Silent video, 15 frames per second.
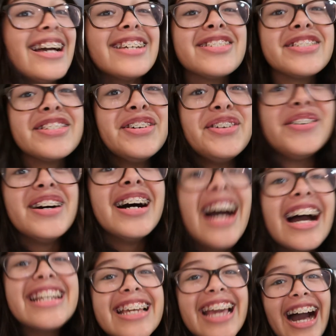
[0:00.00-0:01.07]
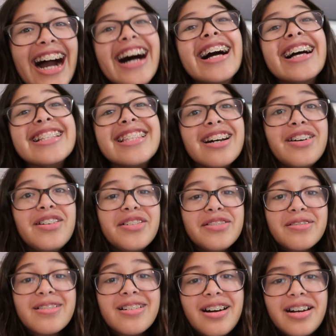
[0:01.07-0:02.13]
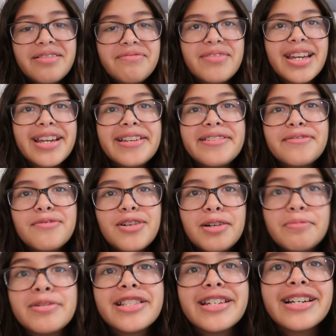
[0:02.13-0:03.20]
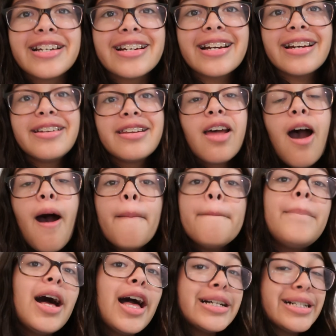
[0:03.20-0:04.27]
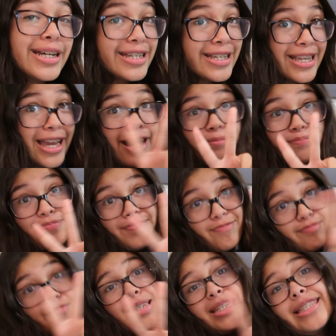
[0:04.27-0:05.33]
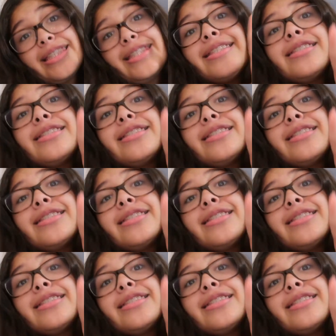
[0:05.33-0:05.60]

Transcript: So, yeah. Oh, God, my hand's wobbling again. But, yeah. Peace.